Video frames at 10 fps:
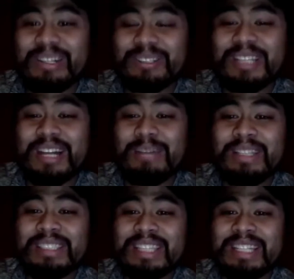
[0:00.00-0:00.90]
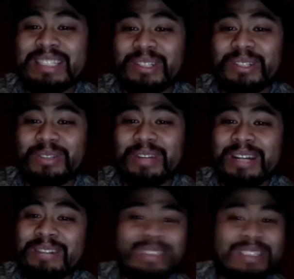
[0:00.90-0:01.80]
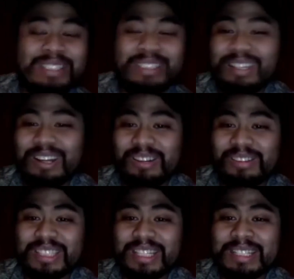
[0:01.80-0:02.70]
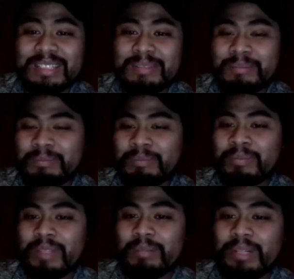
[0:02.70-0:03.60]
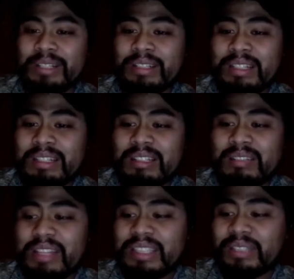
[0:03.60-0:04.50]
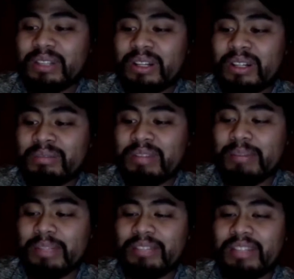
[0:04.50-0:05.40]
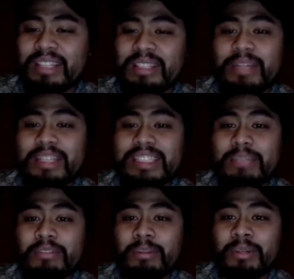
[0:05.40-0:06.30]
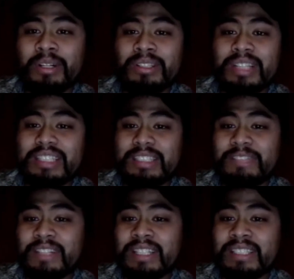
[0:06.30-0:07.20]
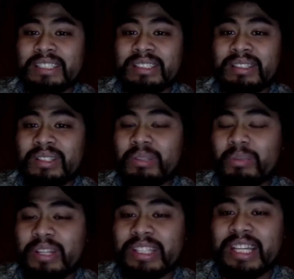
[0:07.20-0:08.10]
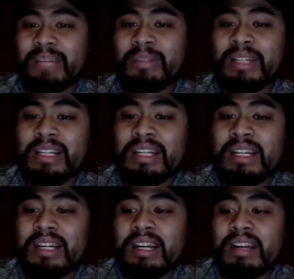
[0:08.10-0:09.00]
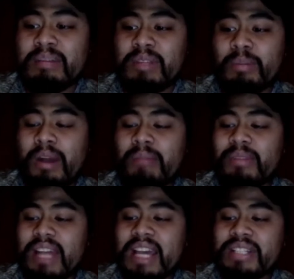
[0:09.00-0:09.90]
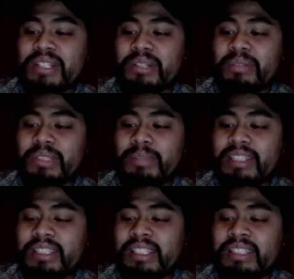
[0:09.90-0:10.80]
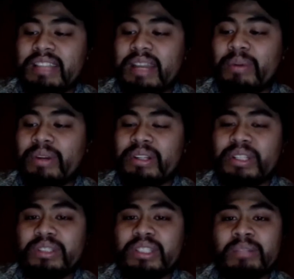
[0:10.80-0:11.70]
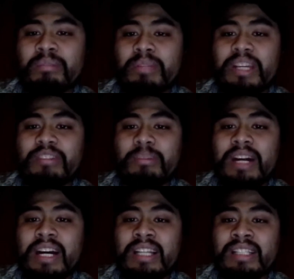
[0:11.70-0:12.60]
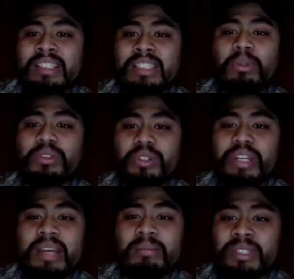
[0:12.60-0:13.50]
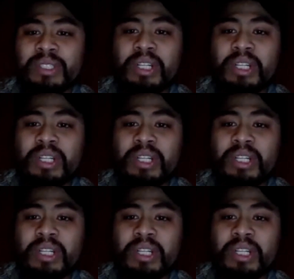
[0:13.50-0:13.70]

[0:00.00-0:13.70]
Thomas getting turned around all of a sudden, but they still are, I believe, the best team in football. That defense, running game. Their problem last year was basically they weren't used to playing from behind because most of the games, they